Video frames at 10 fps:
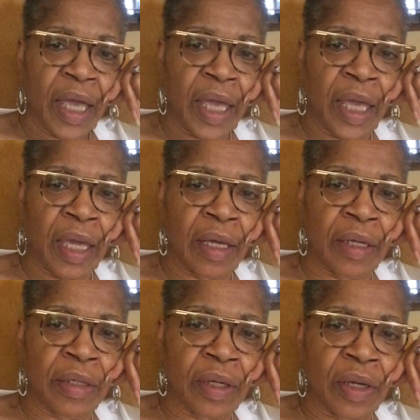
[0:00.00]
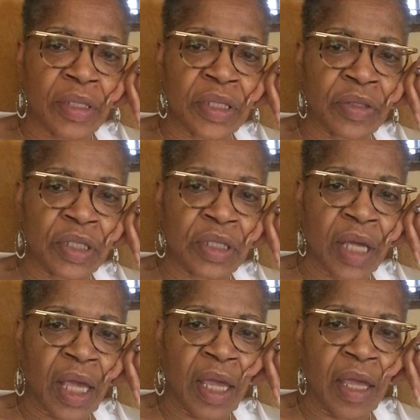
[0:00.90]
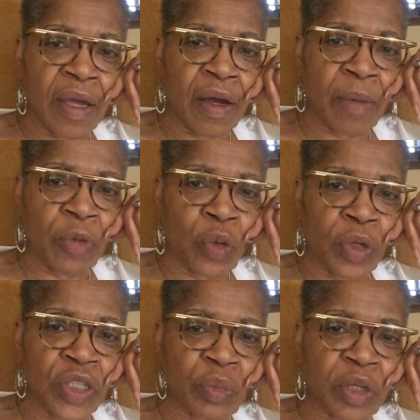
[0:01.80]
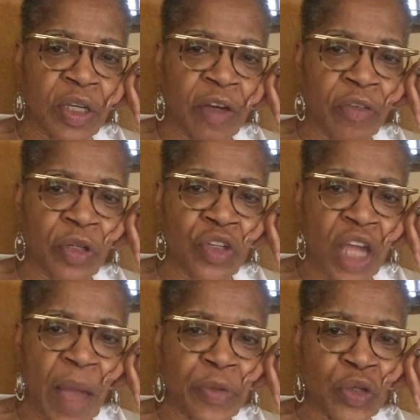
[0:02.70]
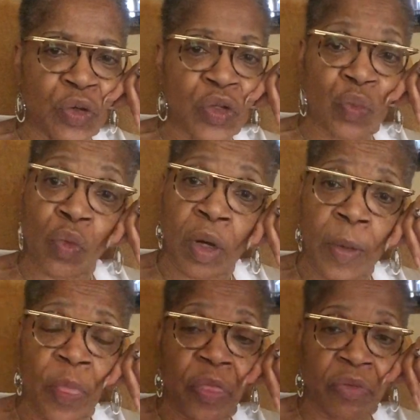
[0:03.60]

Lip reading: And so today I'm going to be covering chapters 1